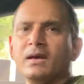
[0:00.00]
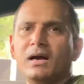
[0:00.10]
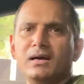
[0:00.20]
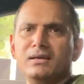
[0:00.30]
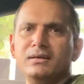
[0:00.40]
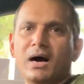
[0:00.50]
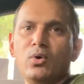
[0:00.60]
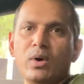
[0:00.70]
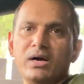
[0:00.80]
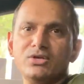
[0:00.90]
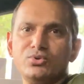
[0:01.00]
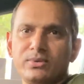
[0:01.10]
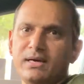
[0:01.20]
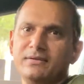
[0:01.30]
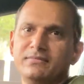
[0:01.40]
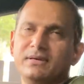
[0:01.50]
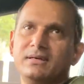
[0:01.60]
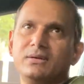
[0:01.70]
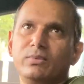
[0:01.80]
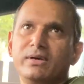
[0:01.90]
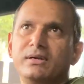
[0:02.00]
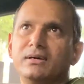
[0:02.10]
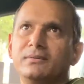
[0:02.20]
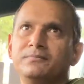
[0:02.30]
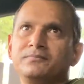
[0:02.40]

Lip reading: And how I drive when